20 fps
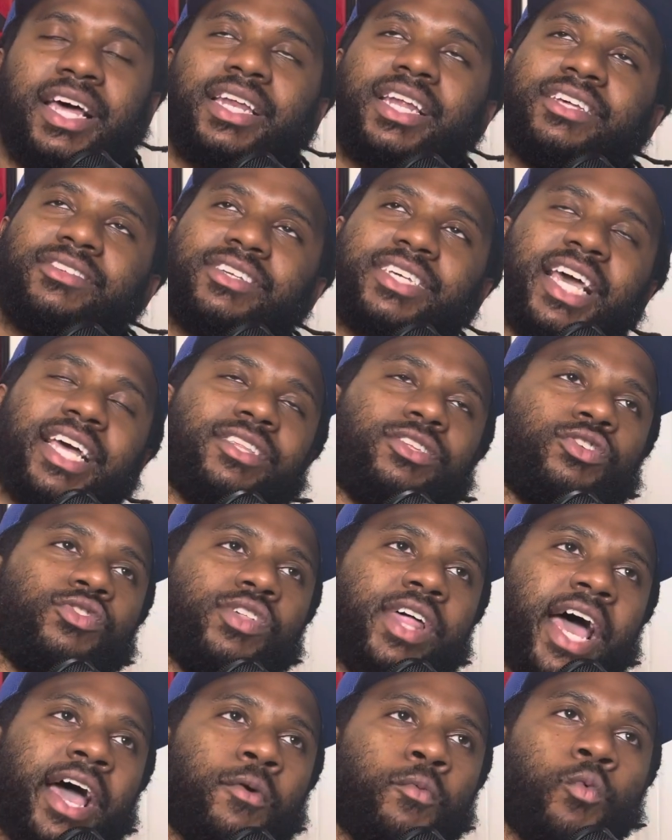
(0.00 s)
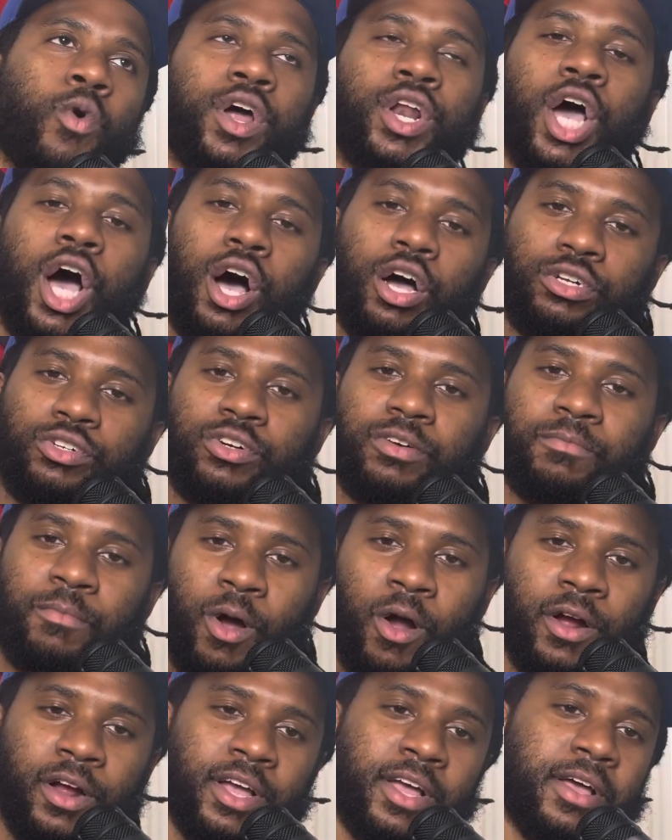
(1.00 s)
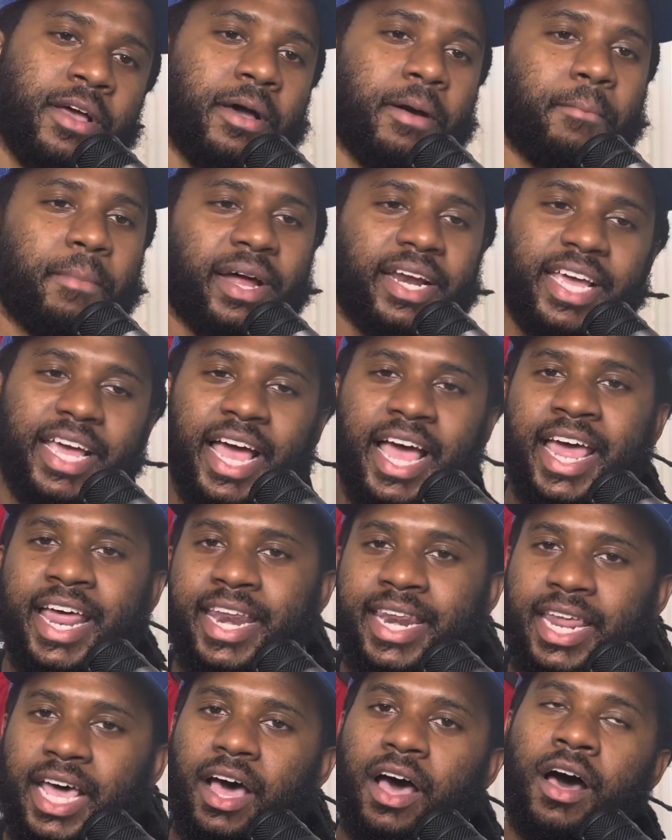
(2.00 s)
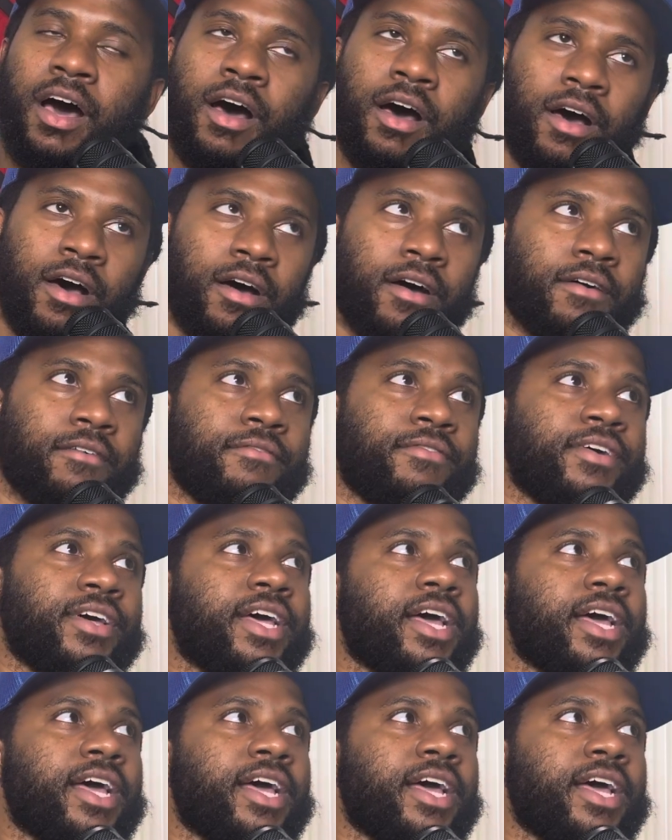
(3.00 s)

Let's get to that 100 mark by the end of